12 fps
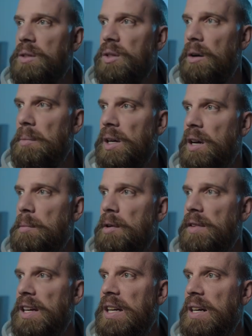So I'm gonna come
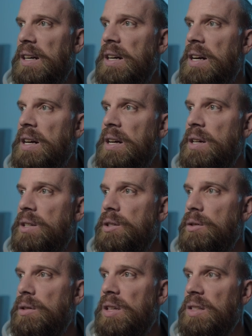over here
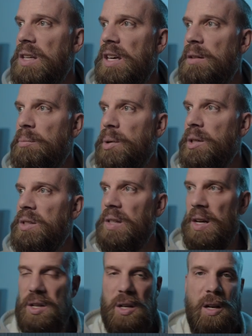to this input
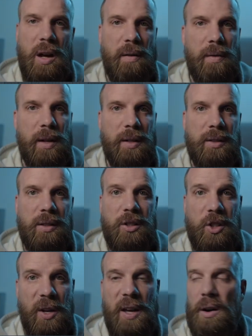section of this
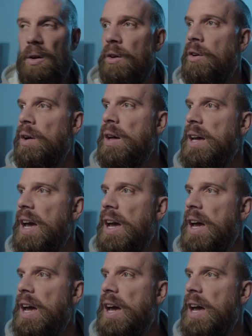channel.